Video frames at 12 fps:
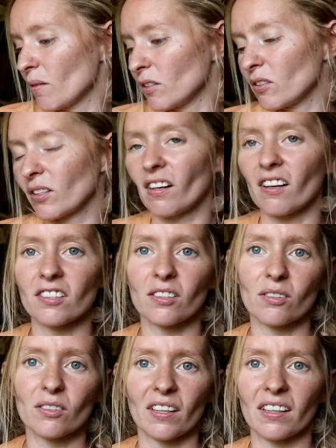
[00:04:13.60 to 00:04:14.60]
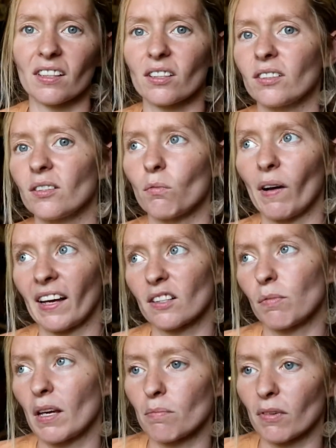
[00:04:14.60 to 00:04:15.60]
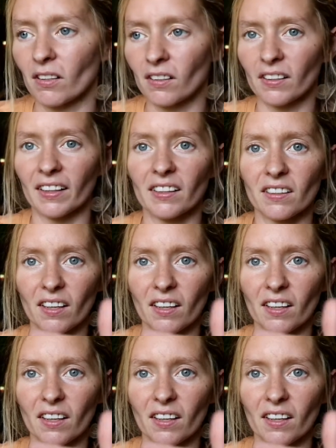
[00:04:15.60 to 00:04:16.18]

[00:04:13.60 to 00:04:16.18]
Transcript: You can also use like wax paper, like